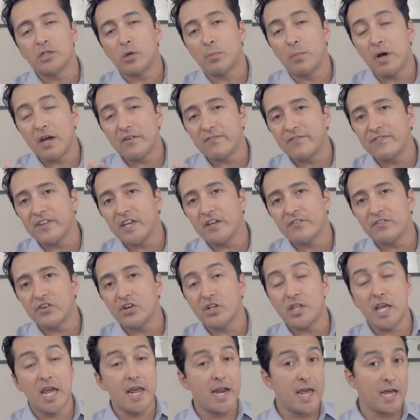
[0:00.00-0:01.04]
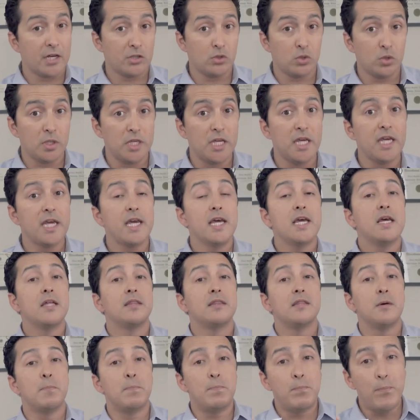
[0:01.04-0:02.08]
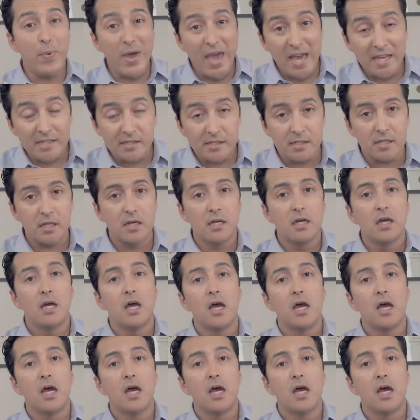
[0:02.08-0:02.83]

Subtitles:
So my favorite and actually the best